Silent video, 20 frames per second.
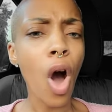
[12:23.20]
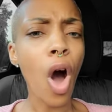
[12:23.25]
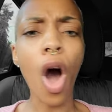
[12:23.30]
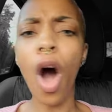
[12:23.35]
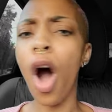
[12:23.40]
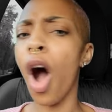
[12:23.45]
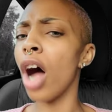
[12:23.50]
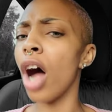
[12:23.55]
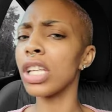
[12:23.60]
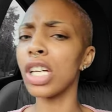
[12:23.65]

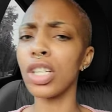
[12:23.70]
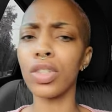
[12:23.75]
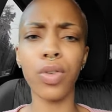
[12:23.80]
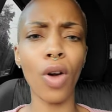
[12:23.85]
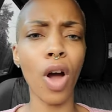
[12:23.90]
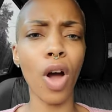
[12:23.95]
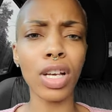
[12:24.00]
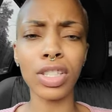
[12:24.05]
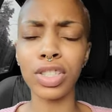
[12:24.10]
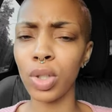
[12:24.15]
all
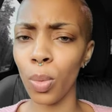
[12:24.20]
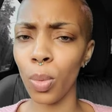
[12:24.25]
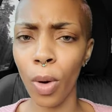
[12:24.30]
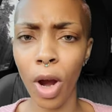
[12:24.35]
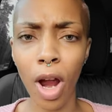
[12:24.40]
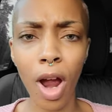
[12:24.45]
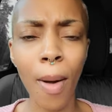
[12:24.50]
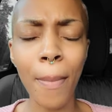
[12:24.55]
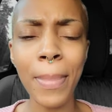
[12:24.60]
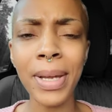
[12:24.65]
across the
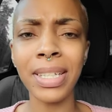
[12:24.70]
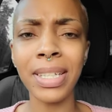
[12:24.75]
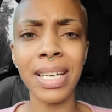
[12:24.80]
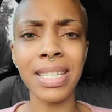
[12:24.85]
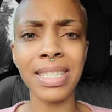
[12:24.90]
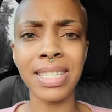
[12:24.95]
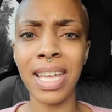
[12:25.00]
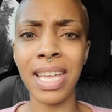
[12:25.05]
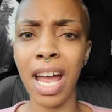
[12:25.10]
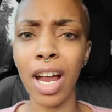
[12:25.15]
world
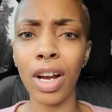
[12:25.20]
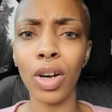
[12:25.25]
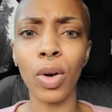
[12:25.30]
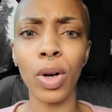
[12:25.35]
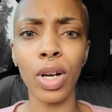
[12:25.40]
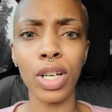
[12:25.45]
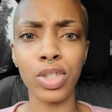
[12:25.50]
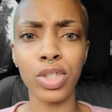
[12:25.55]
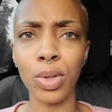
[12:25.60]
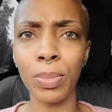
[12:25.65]
because they're
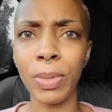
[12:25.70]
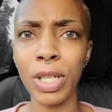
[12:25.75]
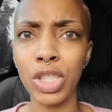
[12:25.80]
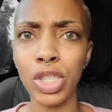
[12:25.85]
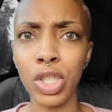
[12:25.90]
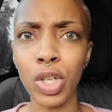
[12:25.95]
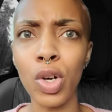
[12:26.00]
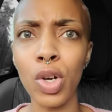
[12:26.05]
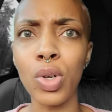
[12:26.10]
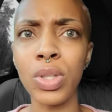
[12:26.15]
going to be
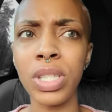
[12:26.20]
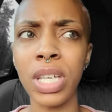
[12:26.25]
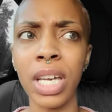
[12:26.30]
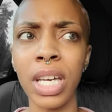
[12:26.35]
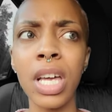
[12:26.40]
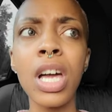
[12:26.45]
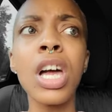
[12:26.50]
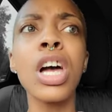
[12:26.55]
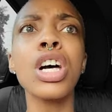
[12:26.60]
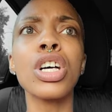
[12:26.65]

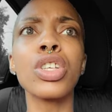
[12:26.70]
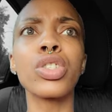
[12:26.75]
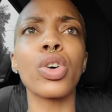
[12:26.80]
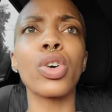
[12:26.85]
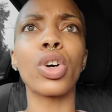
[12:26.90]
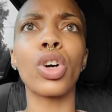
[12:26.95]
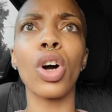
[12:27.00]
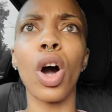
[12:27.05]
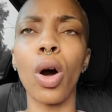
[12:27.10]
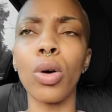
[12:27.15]
choosing
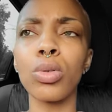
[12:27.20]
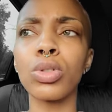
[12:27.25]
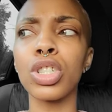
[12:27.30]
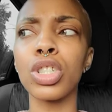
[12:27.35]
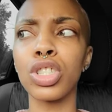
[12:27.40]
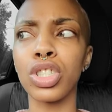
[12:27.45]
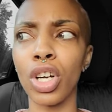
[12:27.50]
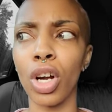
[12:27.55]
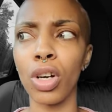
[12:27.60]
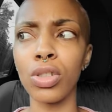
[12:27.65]
to go
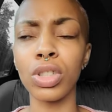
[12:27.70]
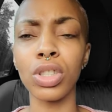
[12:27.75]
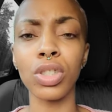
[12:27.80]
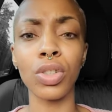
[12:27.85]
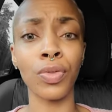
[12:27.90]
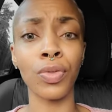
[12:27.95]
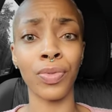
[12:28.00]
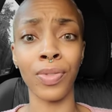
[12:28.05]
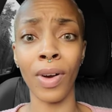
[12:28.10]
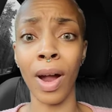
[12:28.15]
to church
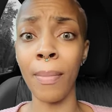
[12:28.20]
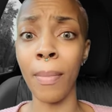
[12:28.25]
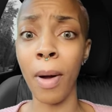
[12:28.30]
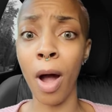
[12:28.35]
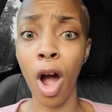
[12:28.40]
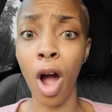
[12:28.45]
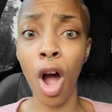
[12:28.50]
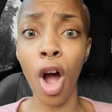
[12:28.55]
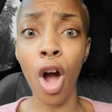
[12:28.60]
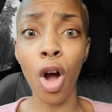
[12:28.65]
from
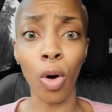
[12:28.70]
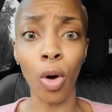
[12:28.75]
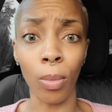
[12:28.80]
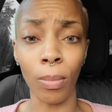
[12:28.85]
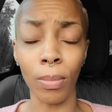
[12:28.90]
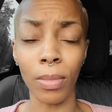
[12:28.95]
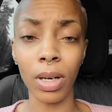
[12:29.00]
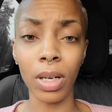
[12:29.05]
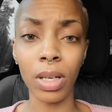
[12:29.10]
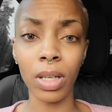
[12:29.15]

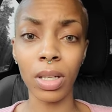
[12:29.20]
home.